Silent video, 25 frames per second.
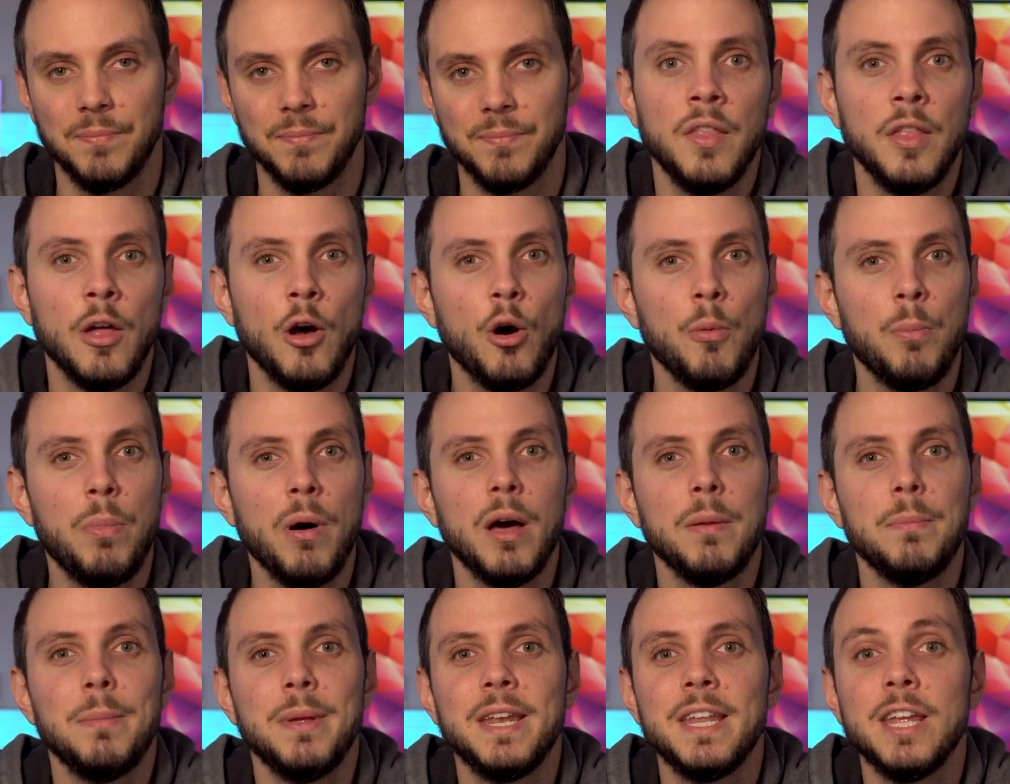The
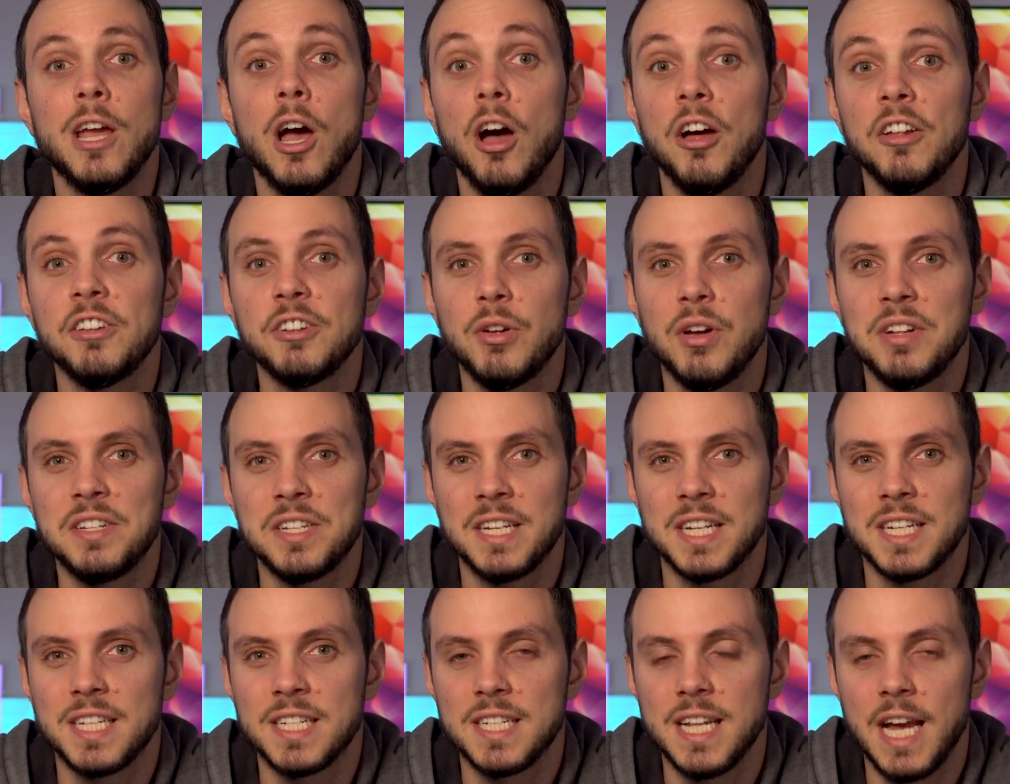HomePod Mini also has
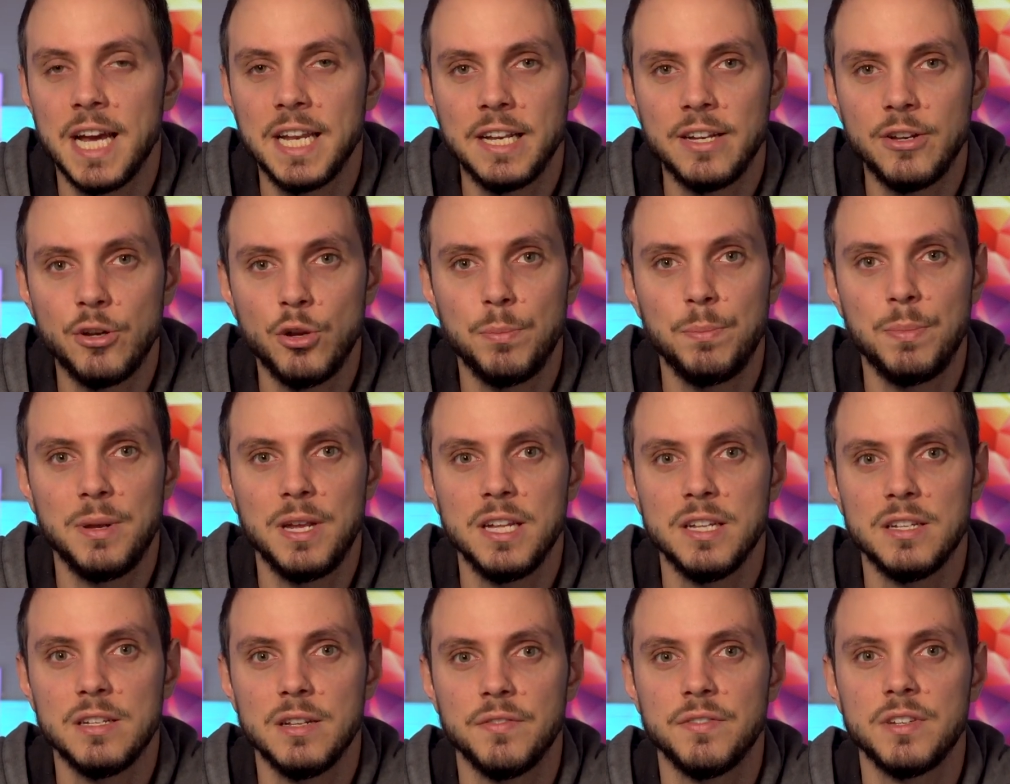an exciting new
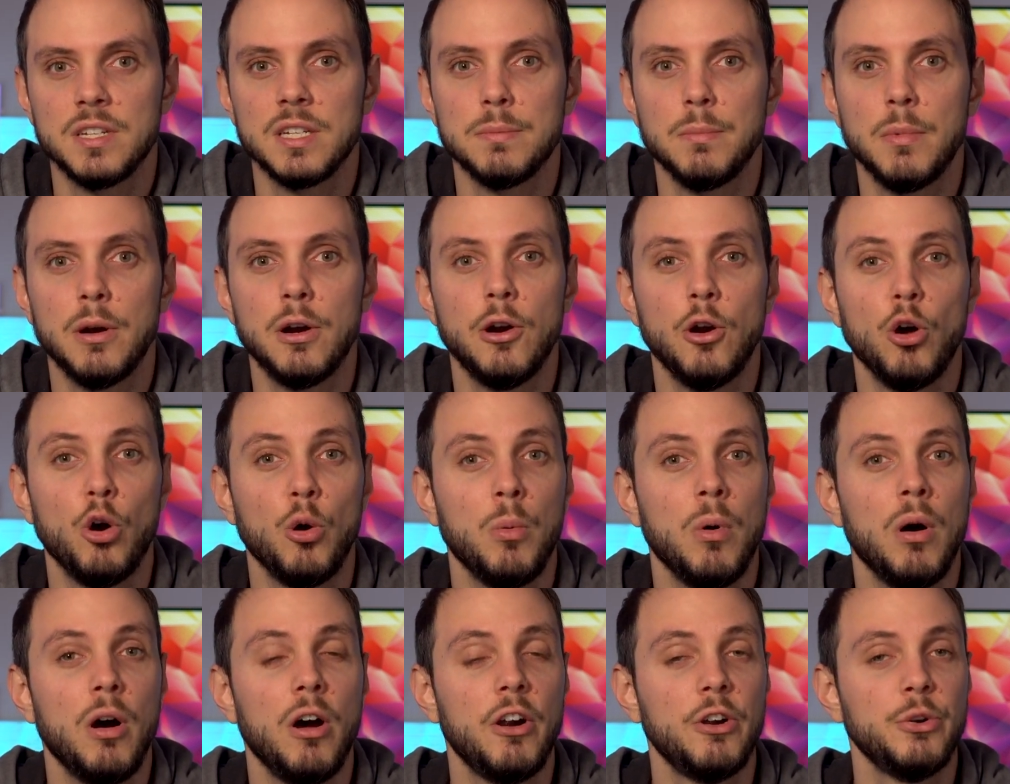piece of smart
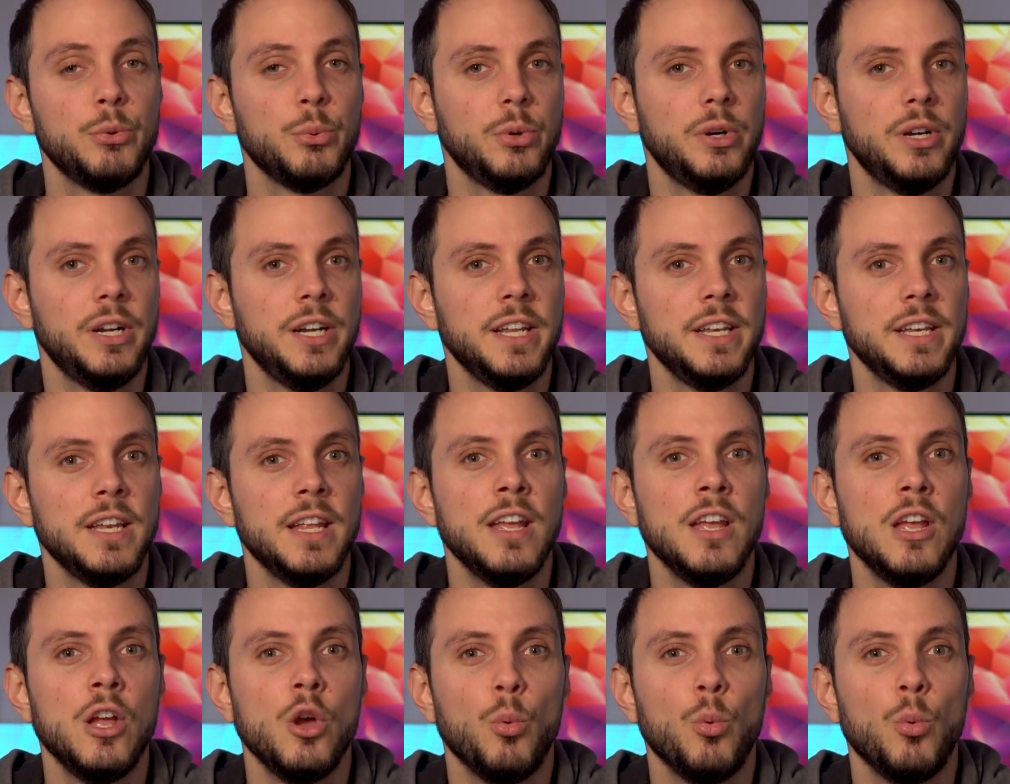home hardware in it,